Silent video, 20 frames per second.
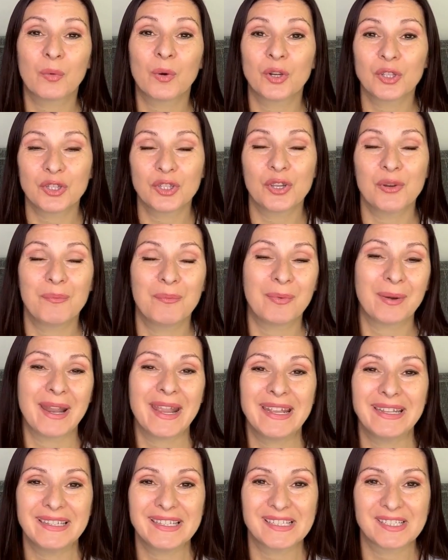what your
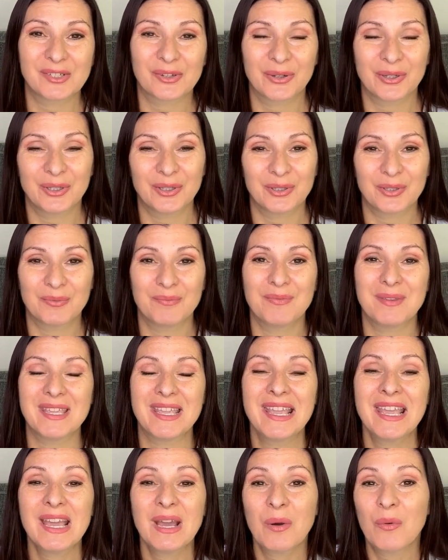brand is going to
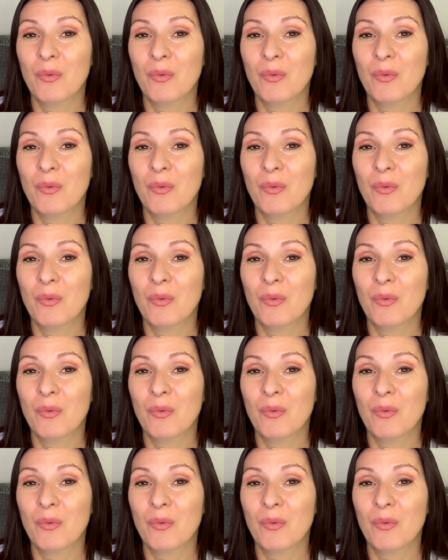be,